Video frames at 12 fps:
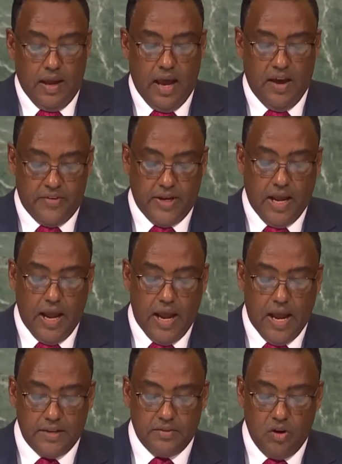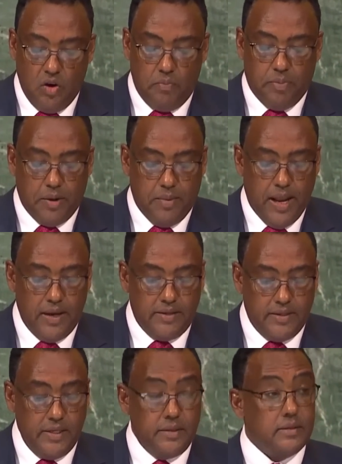Africa has no permanent
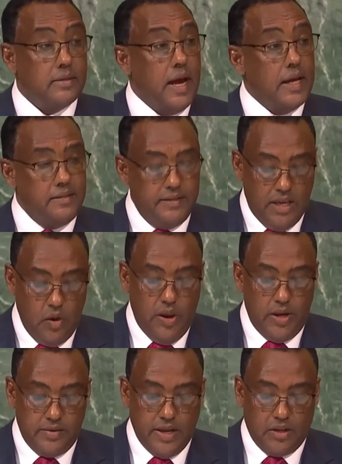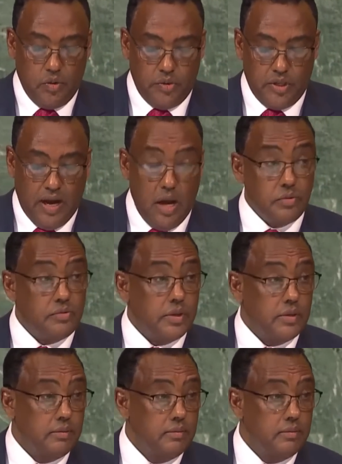seat at the UN Security Council.